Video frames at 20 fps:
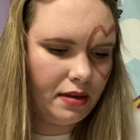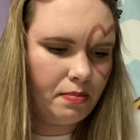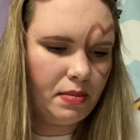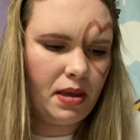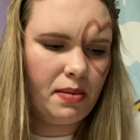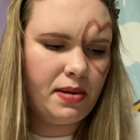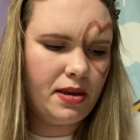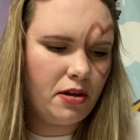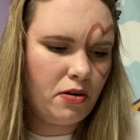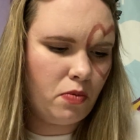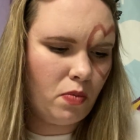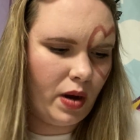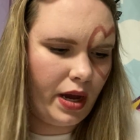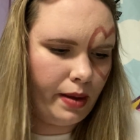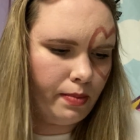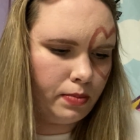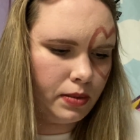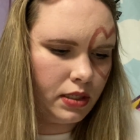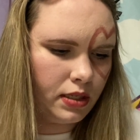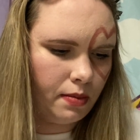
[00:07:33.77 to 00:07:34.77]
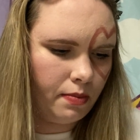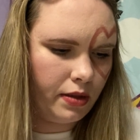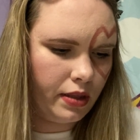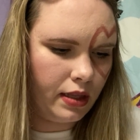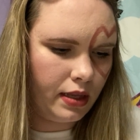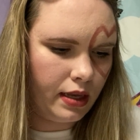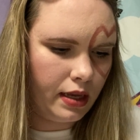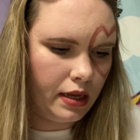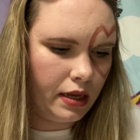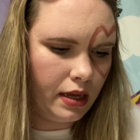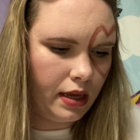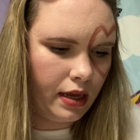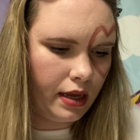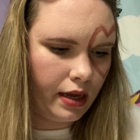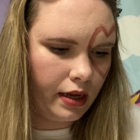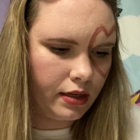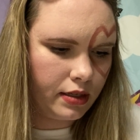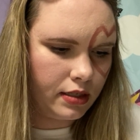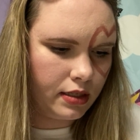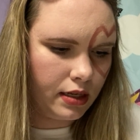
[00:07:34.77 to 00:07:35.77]
Maybe I'll wipe some of the
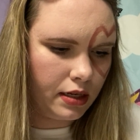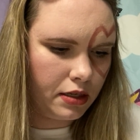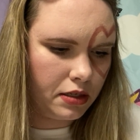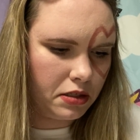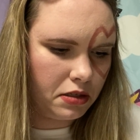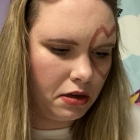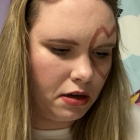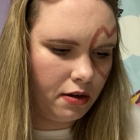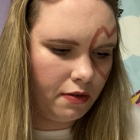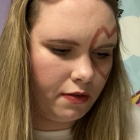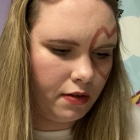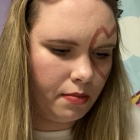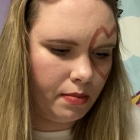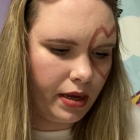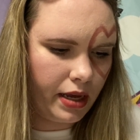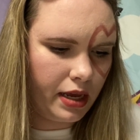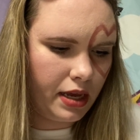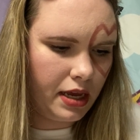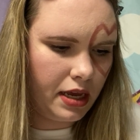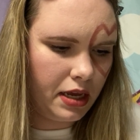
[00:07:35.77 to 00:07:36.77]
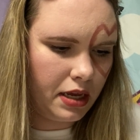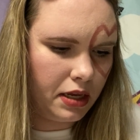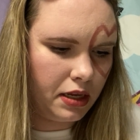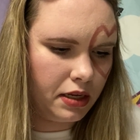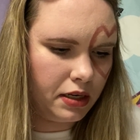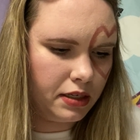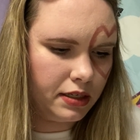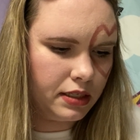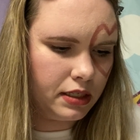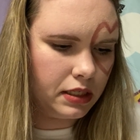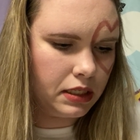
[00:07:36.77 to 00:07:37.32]
excess off on my hand.